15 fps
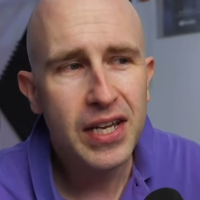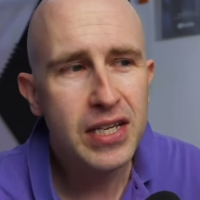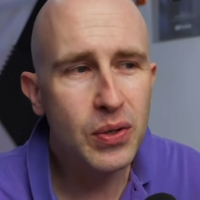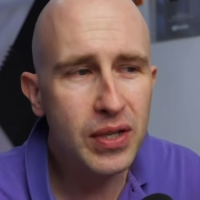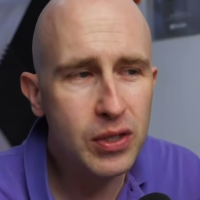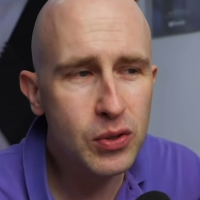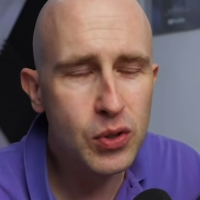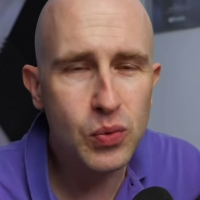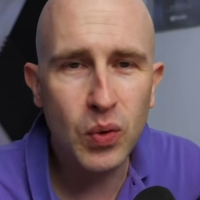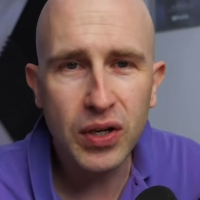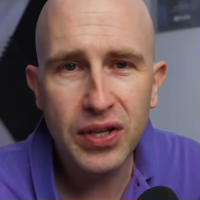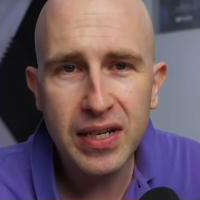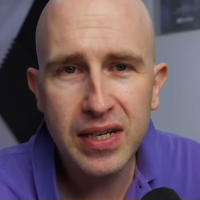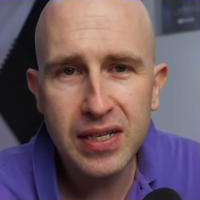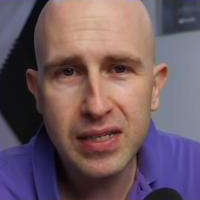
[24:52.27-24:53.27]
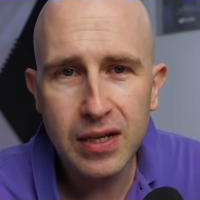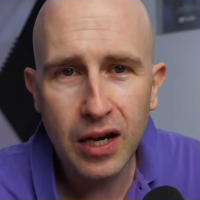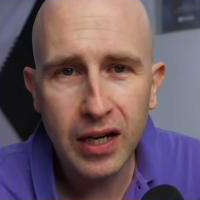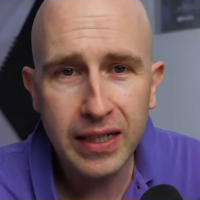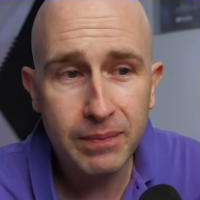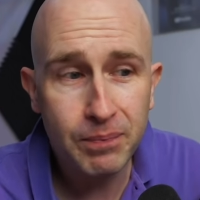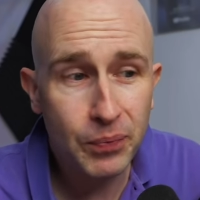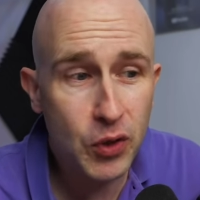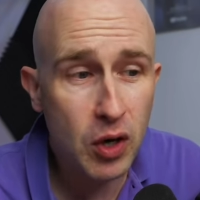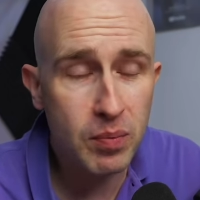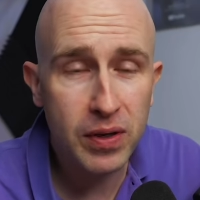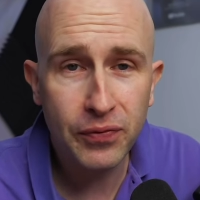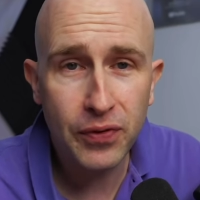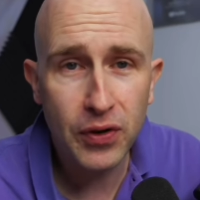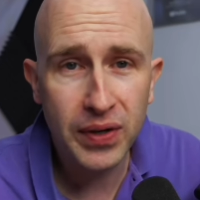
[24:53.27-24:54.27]
So this was one of these, I got
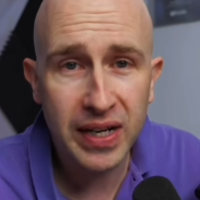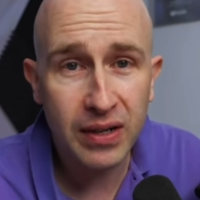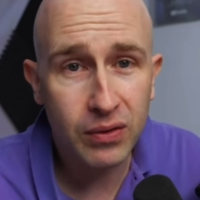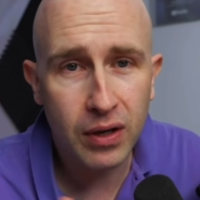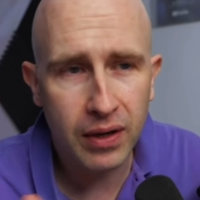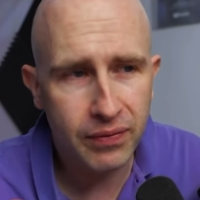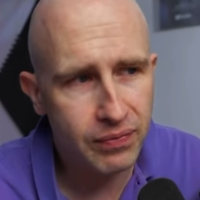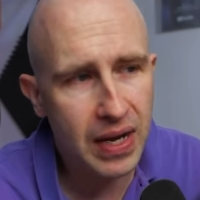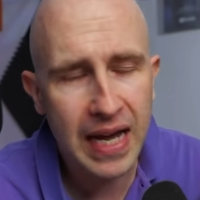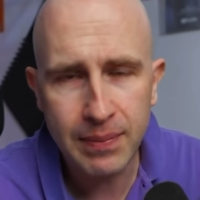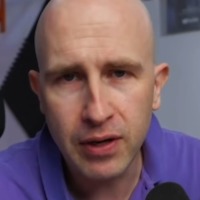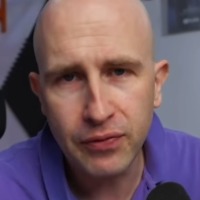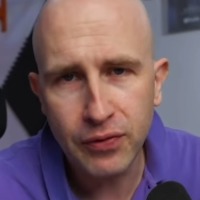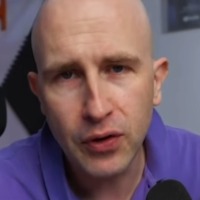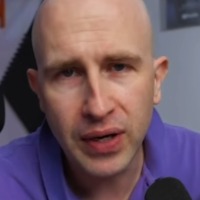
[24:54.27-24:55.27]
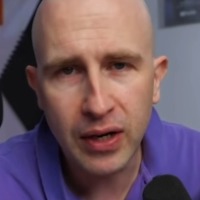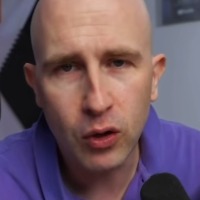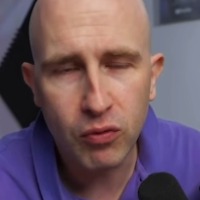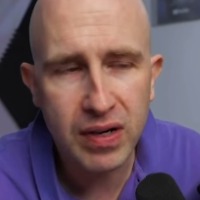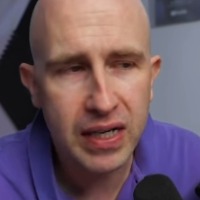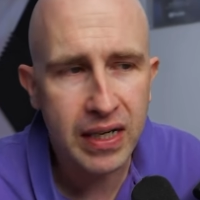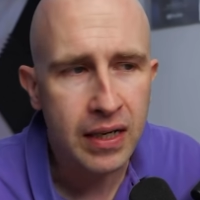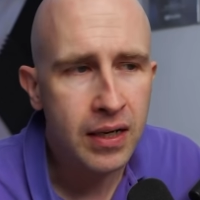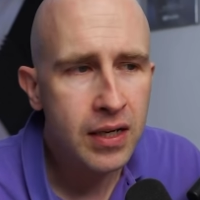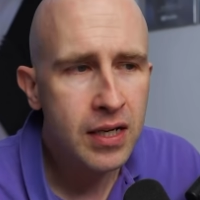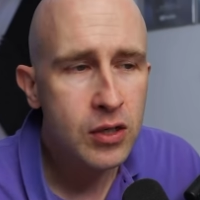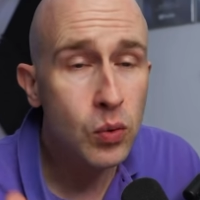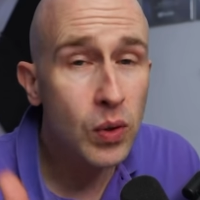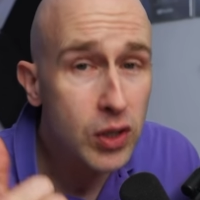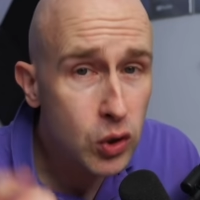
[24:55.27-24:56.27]
my phone out, I've had my phone out already.
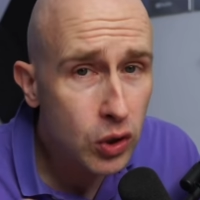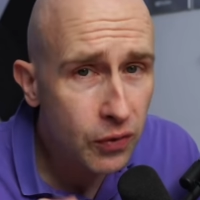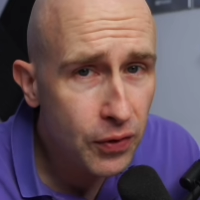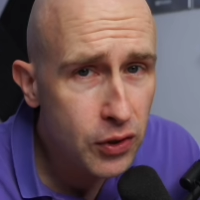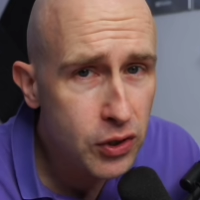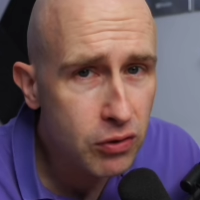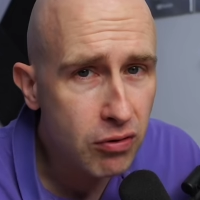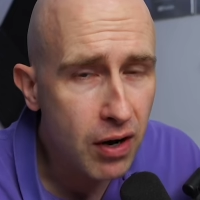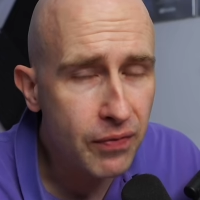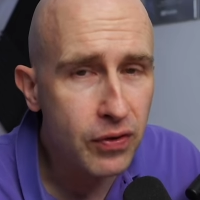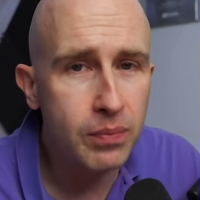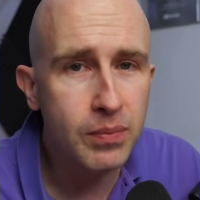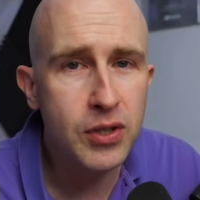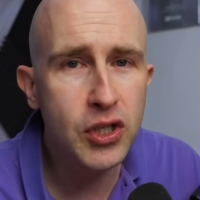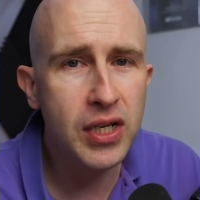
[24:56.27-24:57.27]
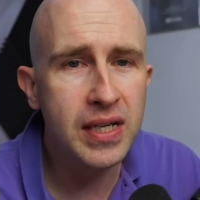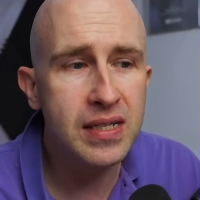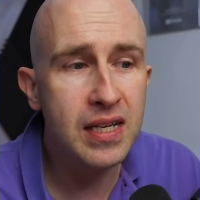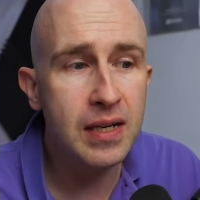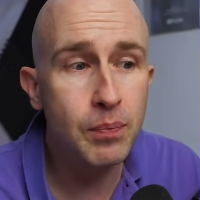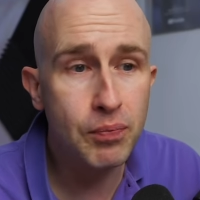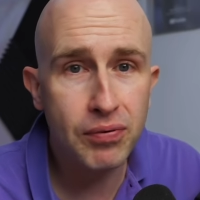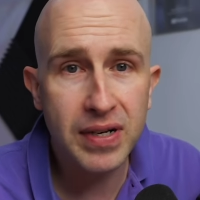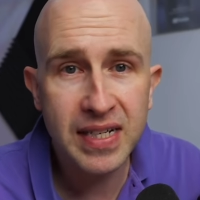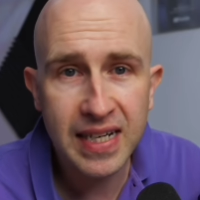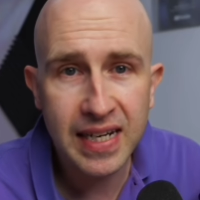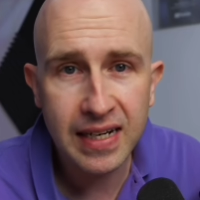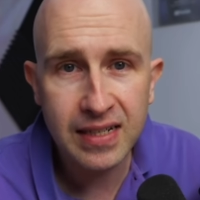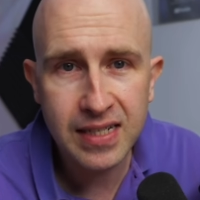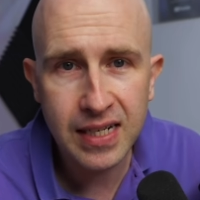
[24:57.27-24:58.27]
So I took a photograph of the machine, said
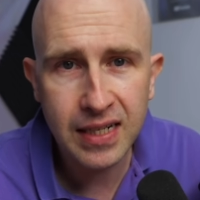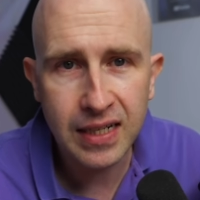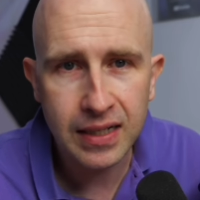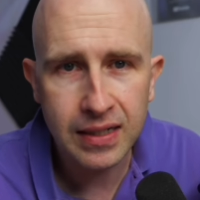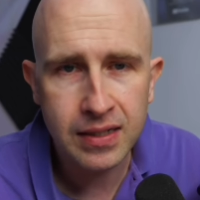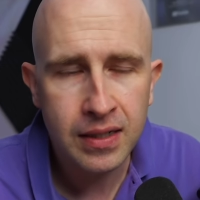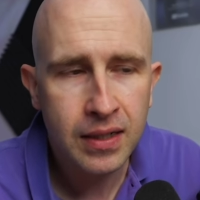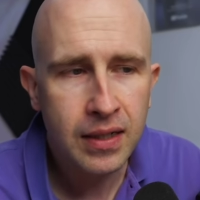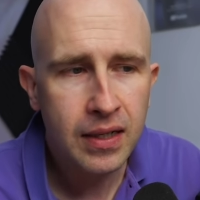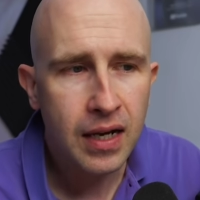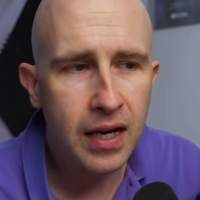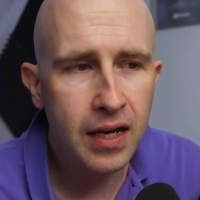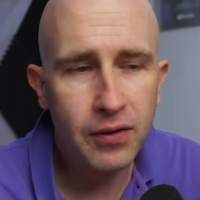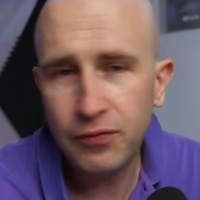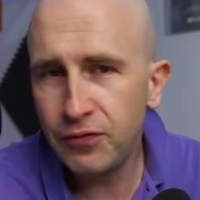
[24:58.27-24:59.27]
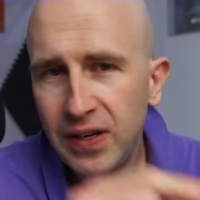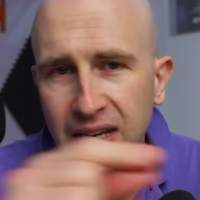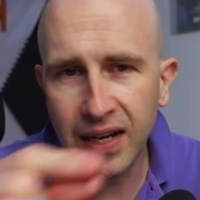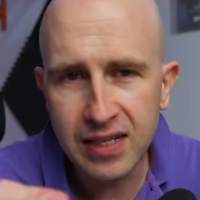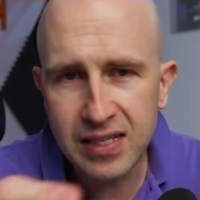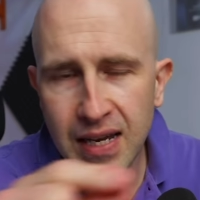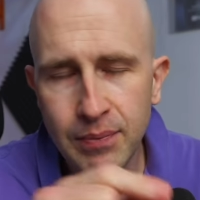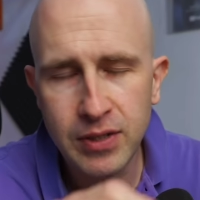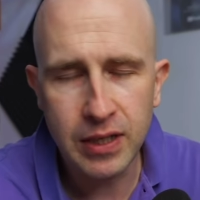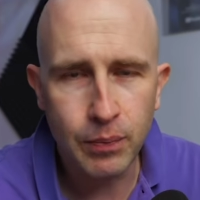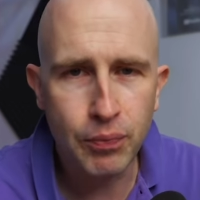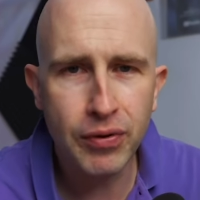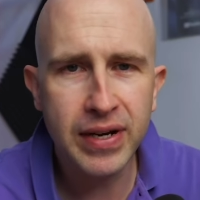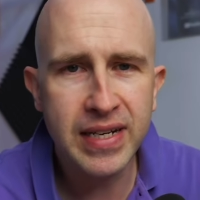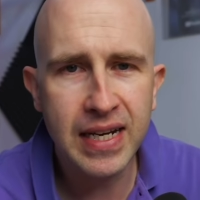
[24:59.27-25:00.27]
printing ticket, fee
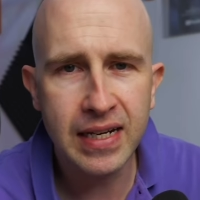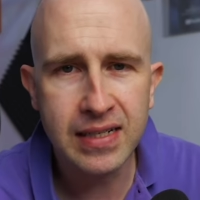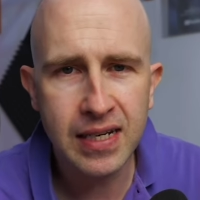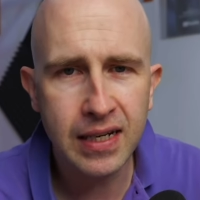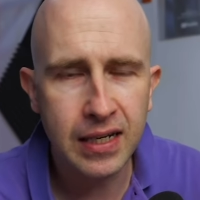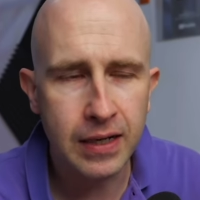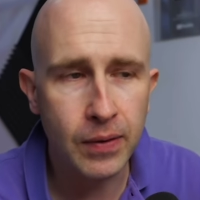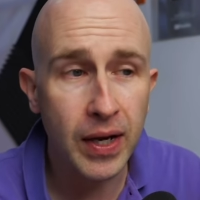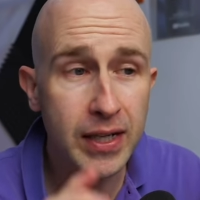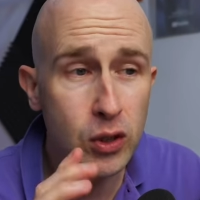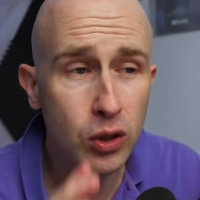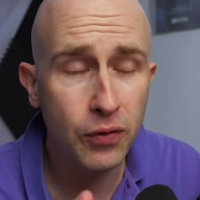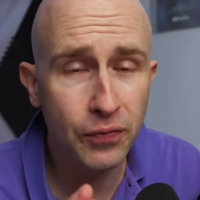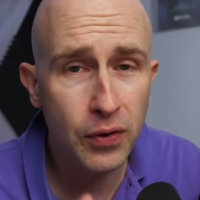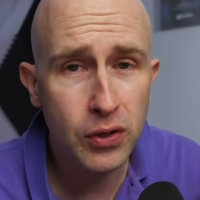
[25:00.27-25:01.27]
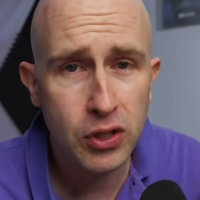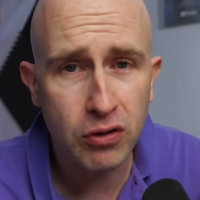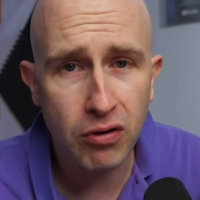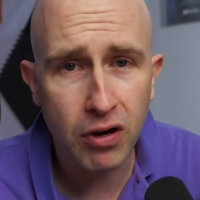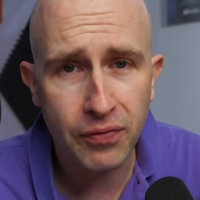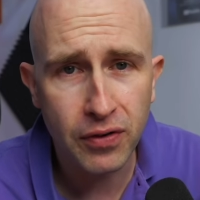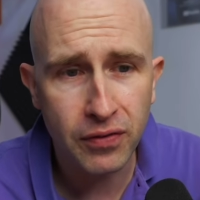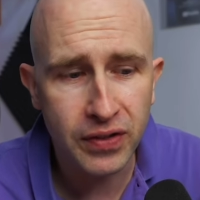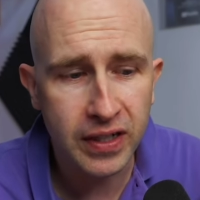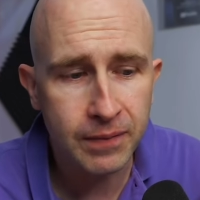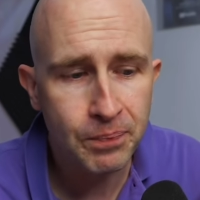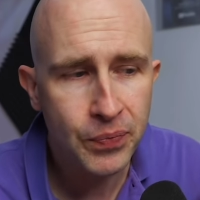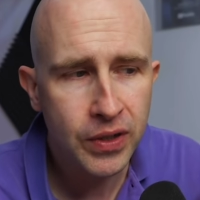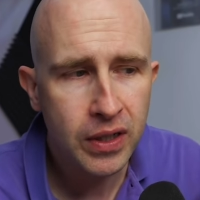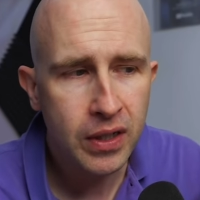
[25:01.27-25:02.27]
accepted, printing ticket. I took a photograph of it,
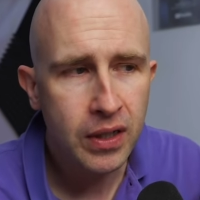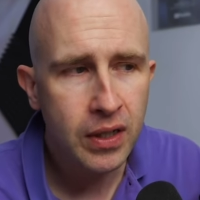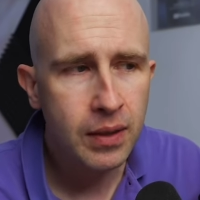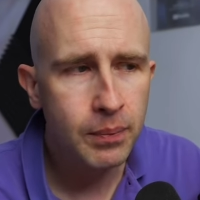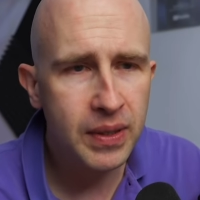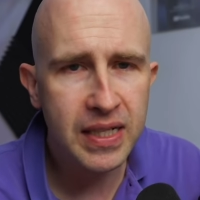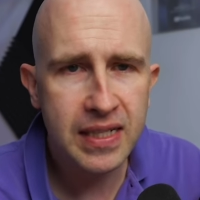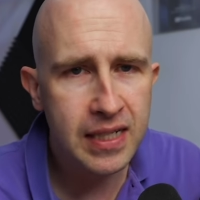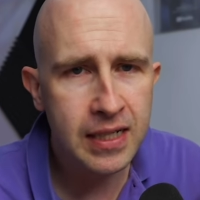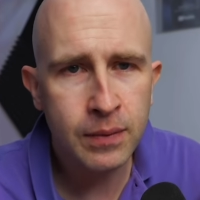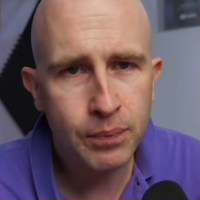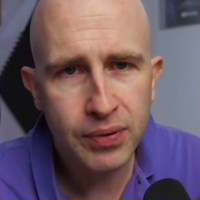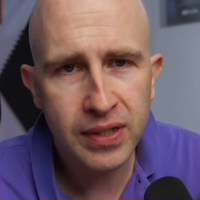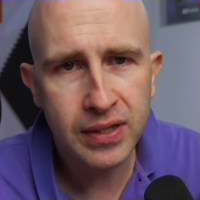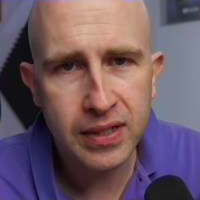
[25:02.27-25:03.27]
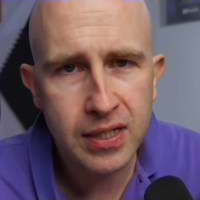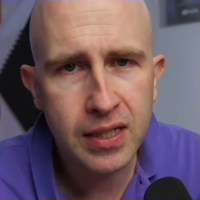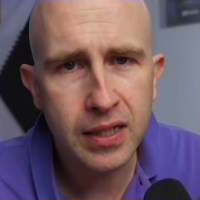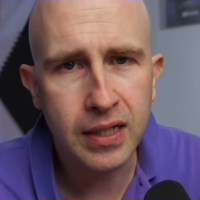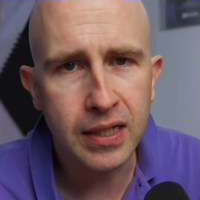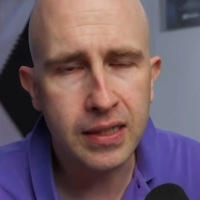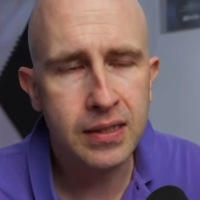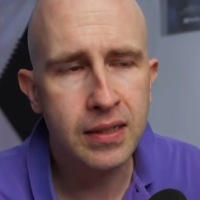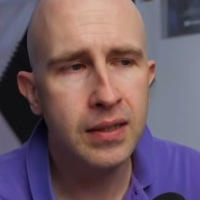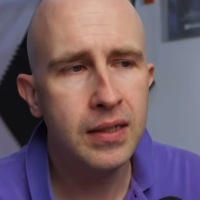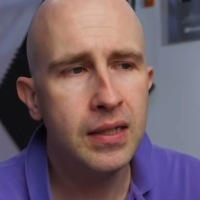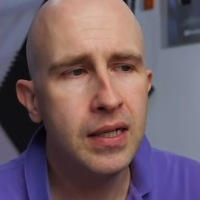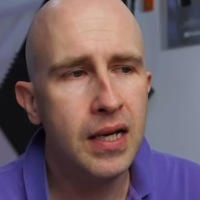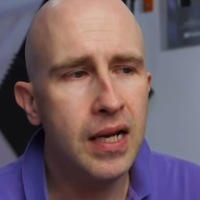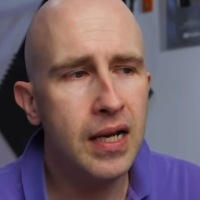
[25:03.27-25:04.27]
but it didn't print the ticket.
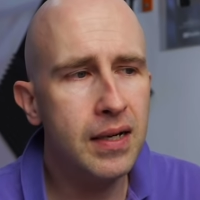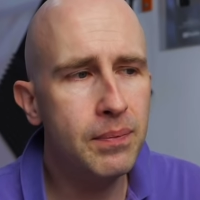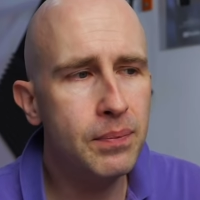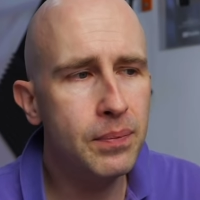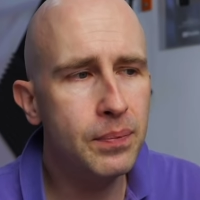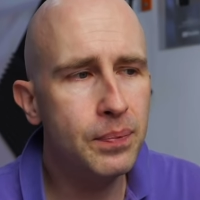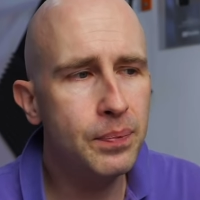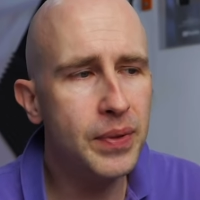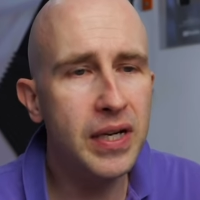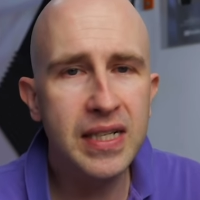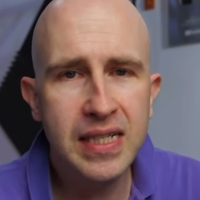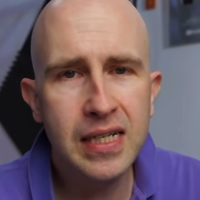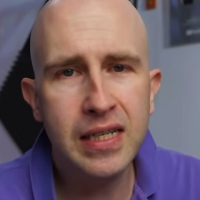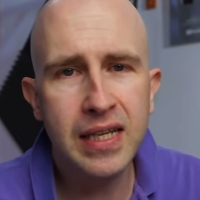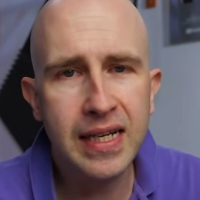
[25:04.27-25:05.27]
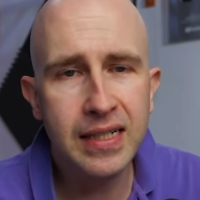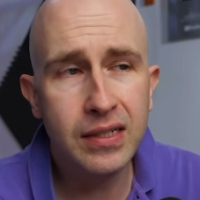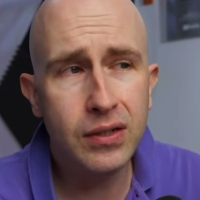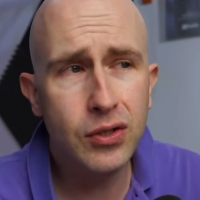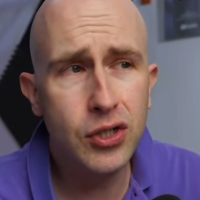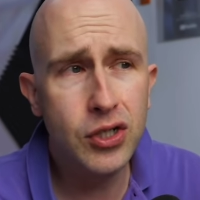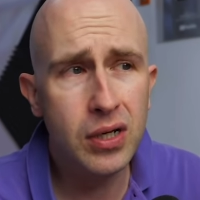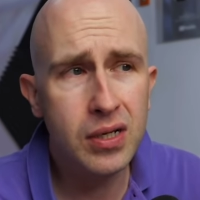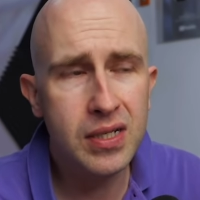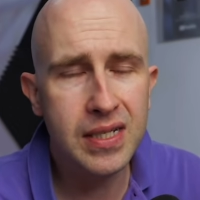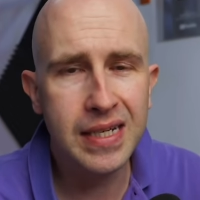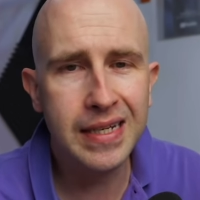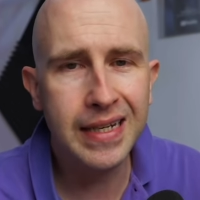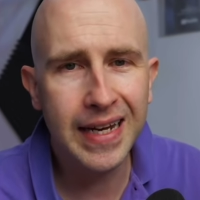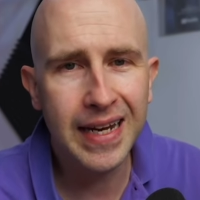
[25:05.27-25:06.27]
But I did that just in